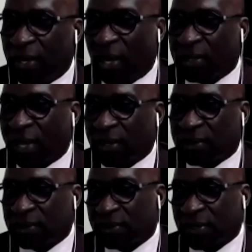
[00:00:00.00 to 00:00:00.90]
and not
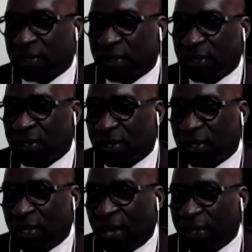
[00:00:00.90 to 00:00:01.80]
that the
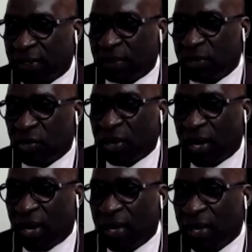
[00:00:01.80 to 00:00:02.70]
Latin
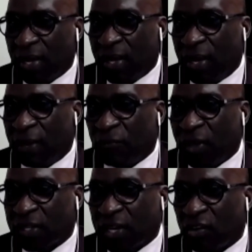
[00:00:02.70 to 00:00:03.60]
America
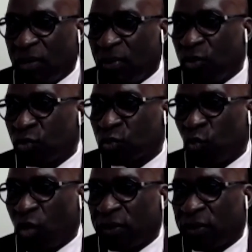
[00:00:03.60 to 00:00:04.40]
and Caribbean use